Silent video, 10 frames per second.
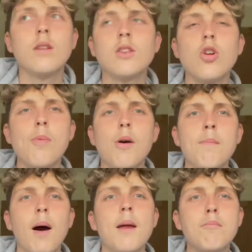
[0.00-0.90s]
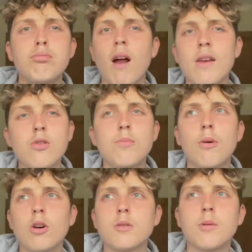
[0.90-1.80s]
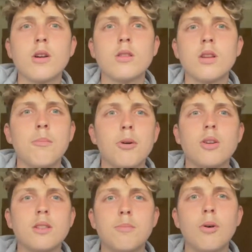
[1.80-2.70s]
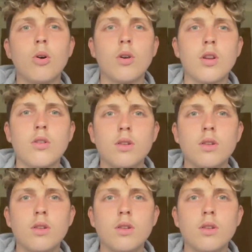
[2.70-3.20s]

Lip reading: There's no point buying brand new books, because a book is a book.